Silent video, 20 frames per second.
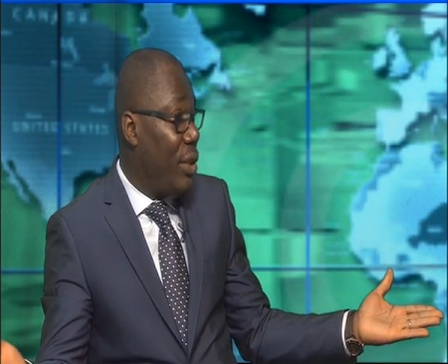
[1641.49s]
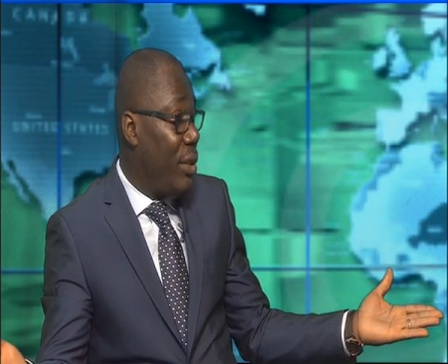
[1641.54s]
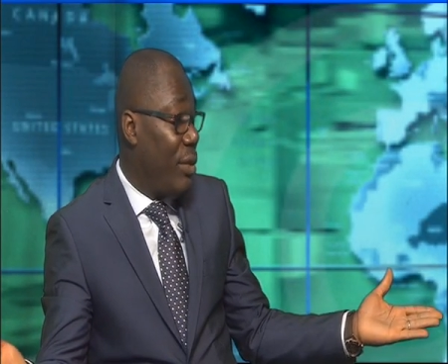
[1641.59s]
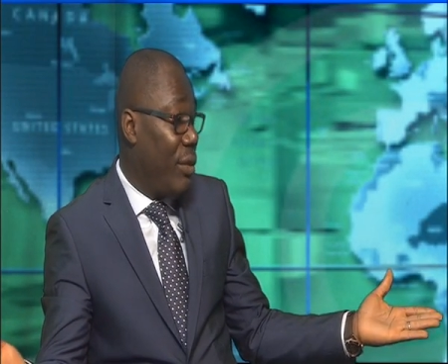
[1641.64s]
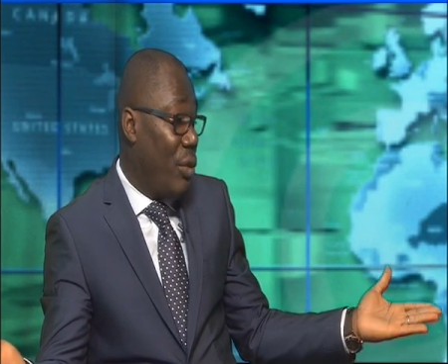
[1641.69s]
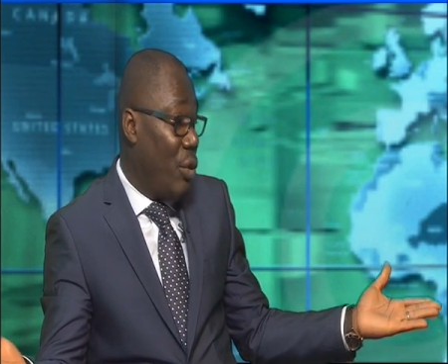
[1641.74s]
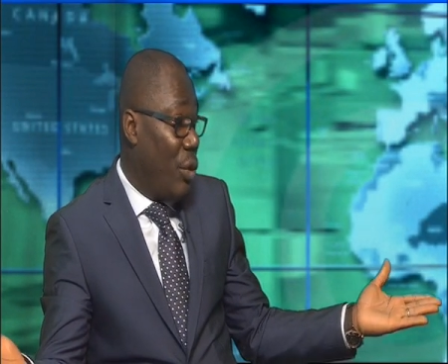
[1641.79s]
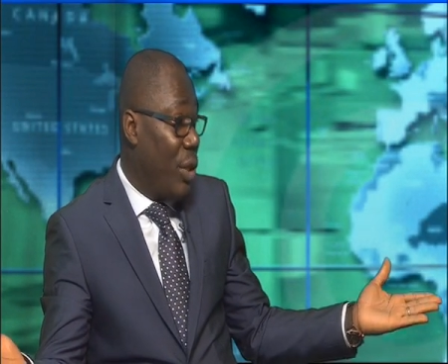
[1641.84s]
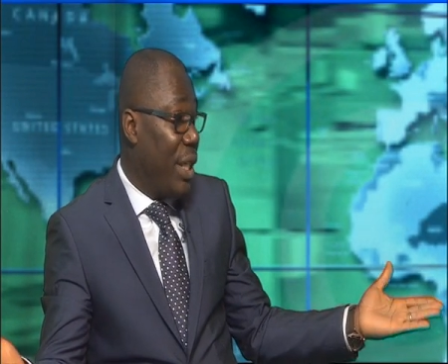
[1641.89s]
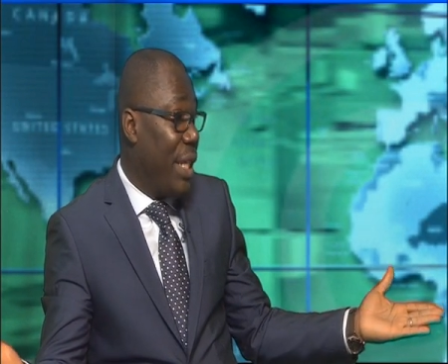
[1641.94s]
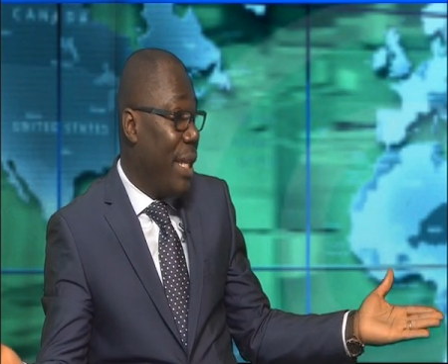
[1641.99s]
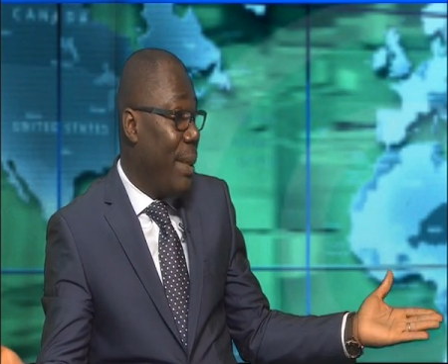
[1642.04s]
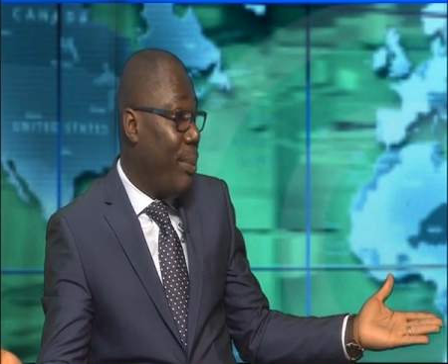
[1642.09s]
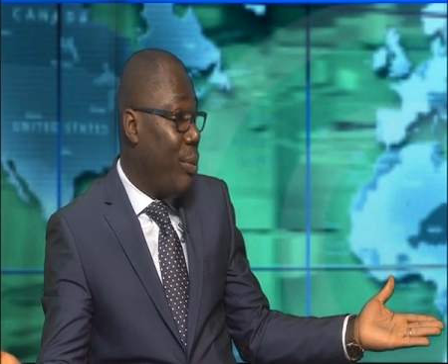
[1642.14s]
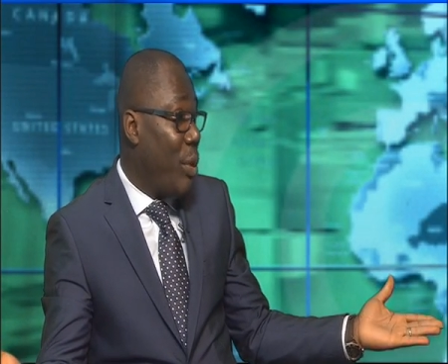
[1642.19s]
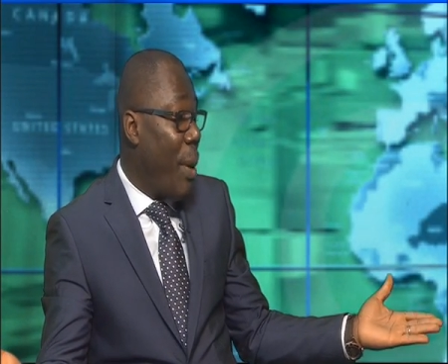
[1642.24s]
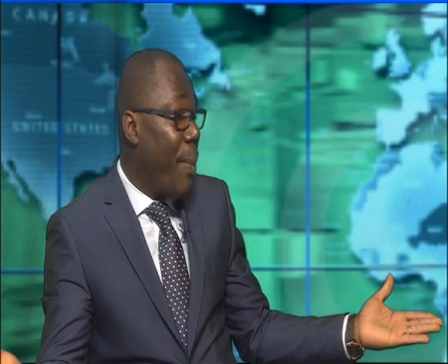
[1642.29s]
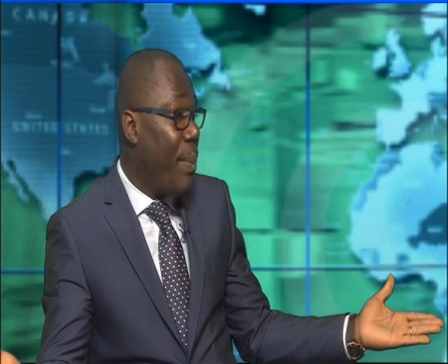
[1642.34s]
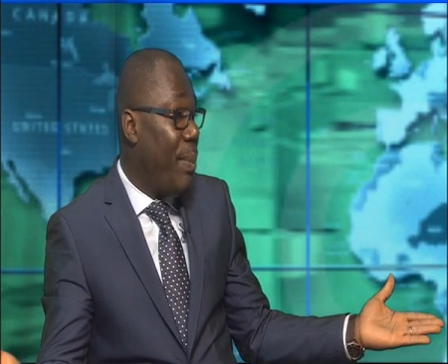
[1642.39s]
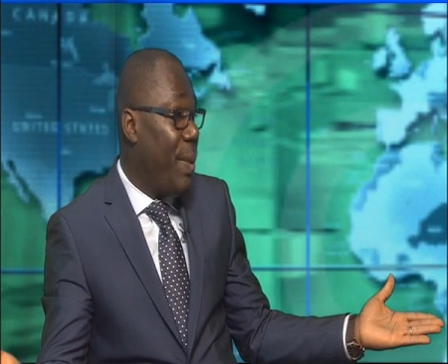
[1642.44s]
owning the,
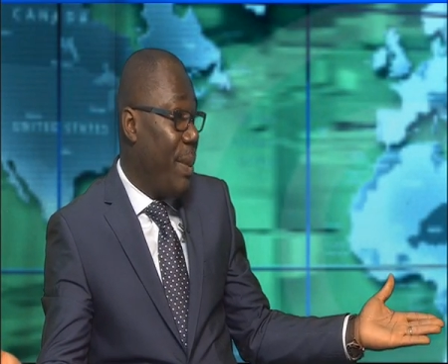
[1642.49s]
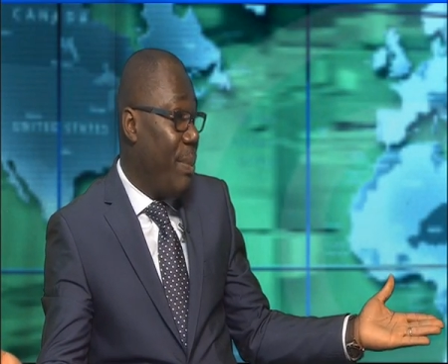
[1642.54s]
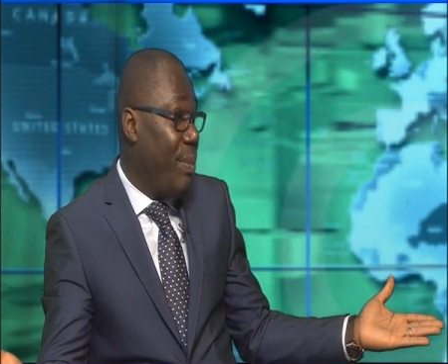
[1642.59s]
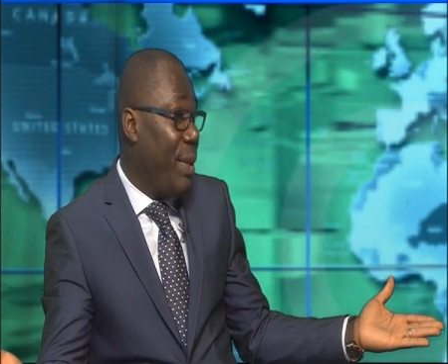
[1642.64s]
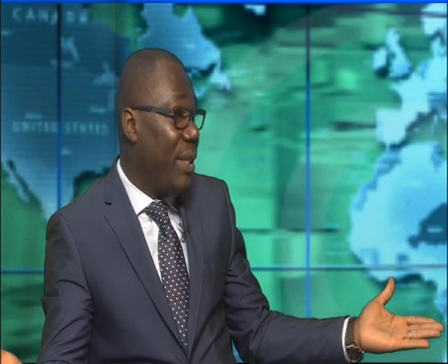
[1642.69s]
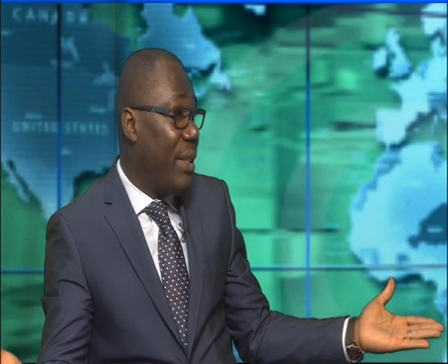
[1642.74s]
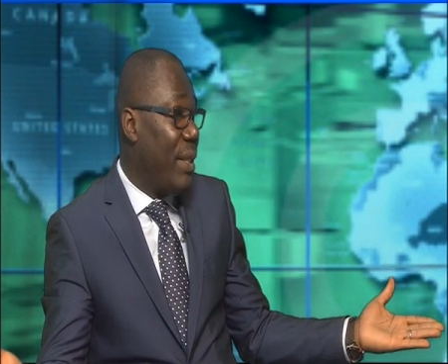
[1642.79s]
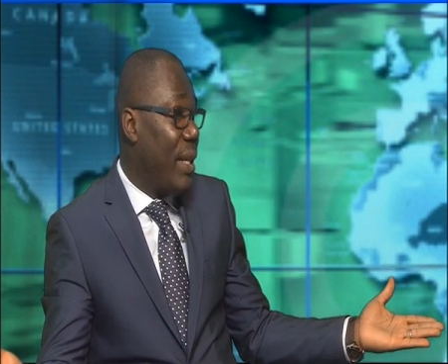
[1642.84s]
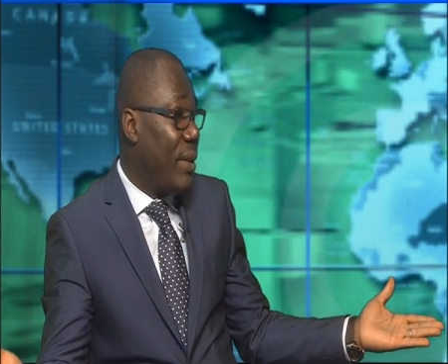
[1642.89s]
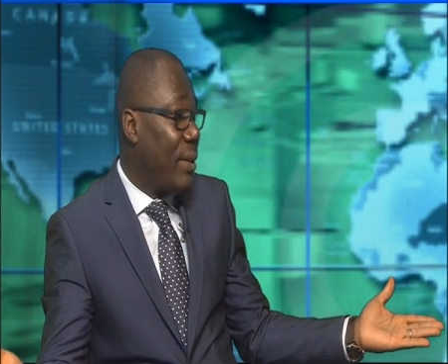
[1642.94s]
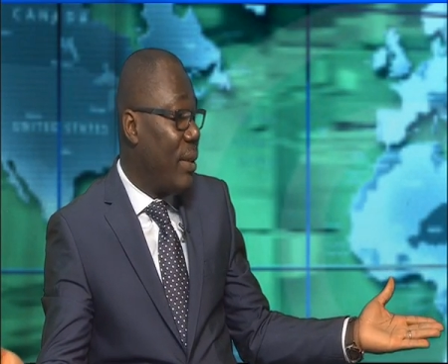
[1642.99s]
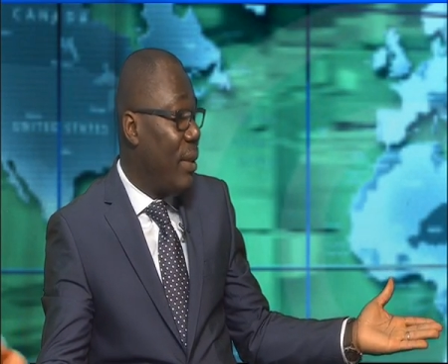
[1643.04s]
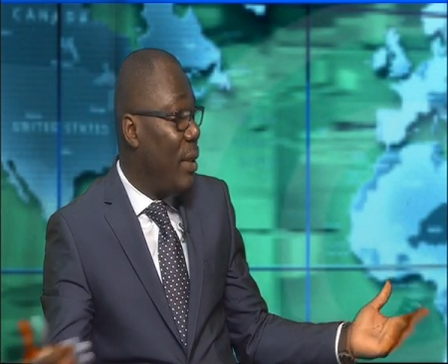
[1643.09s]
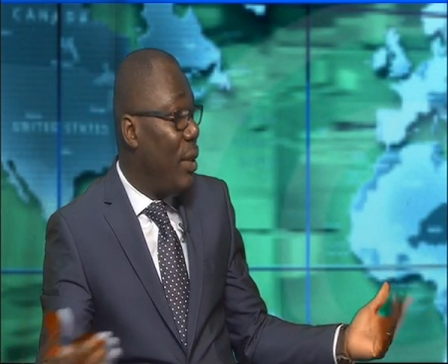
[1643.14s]
prop, the business.